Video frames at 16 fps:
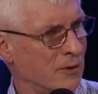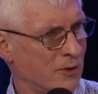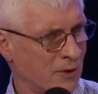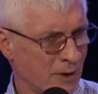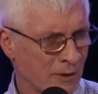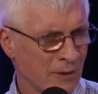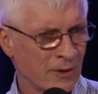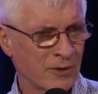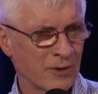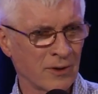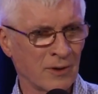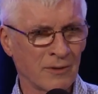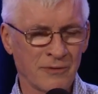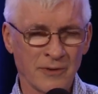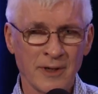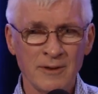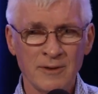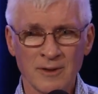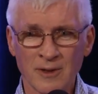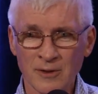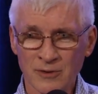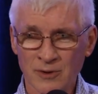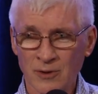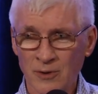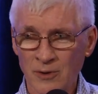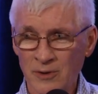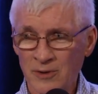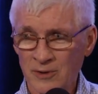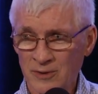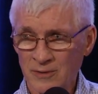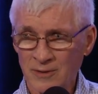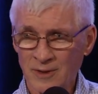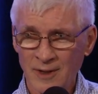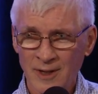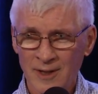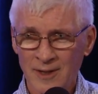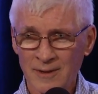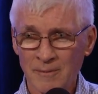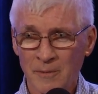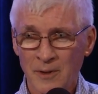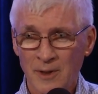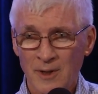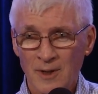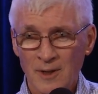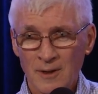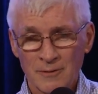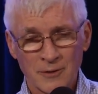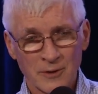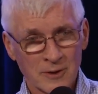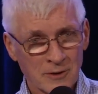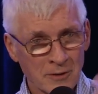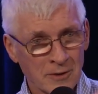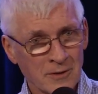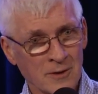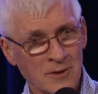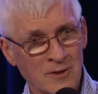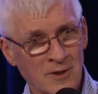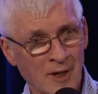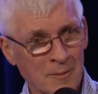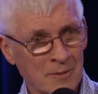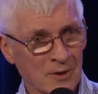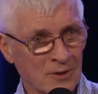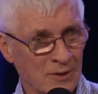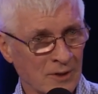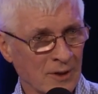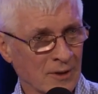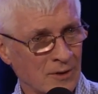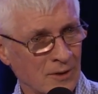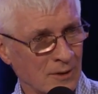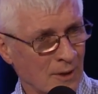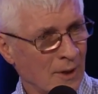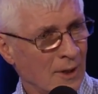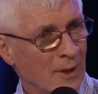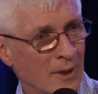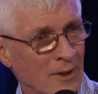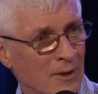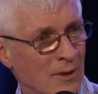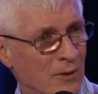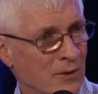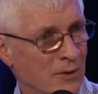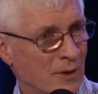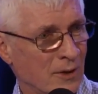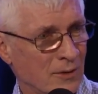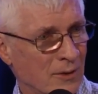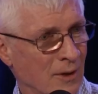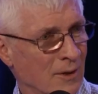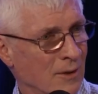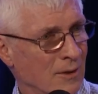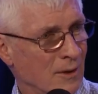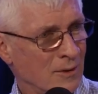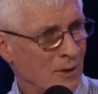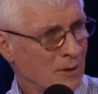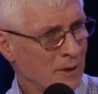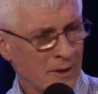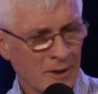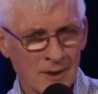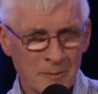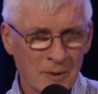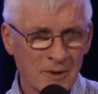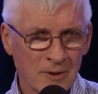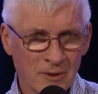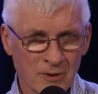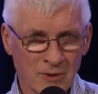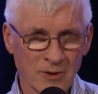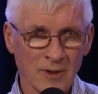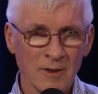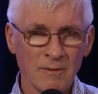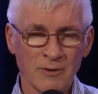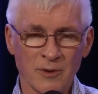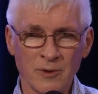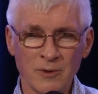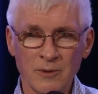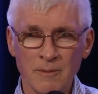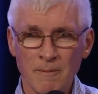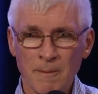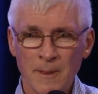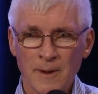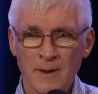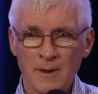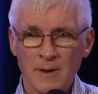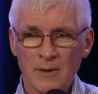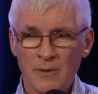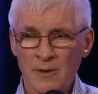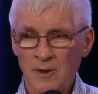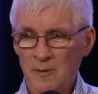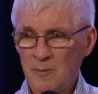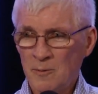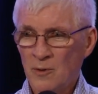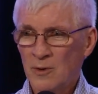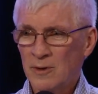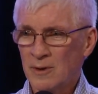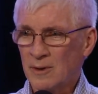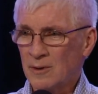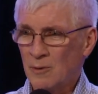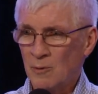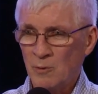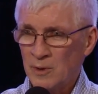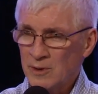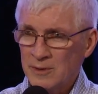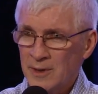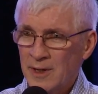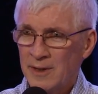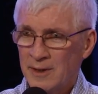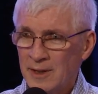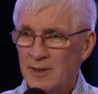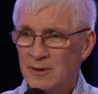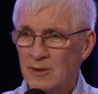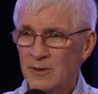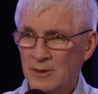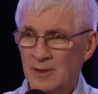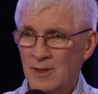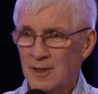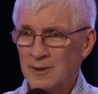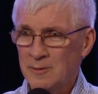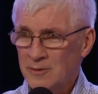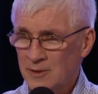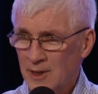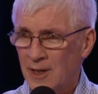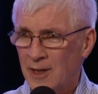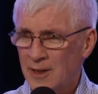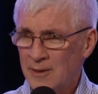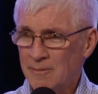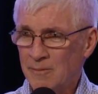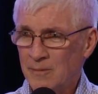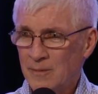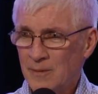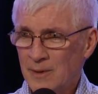seriously offend against the holiness of God. 1 Corinthians chapter 6, you know, it says, don't let anybody deceive you. The immoral will not enter the kingdom of God.